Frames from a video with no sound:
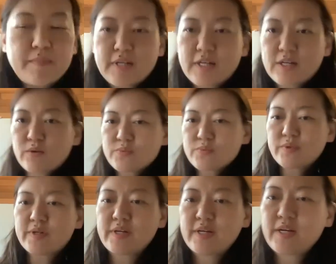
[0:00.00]
mean, I noticed
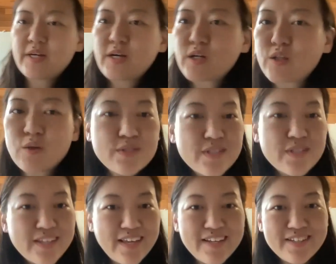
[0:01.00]
we're close to
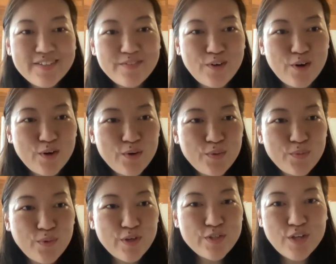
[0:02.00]
the end of our
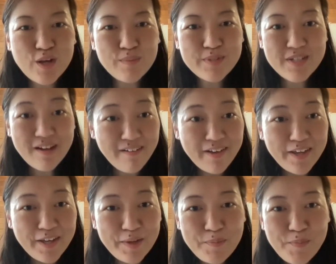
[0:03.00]
workshop
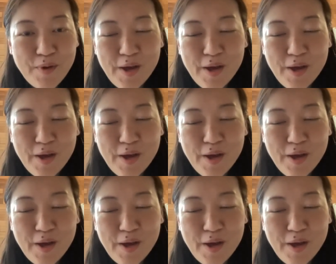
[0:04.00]
time.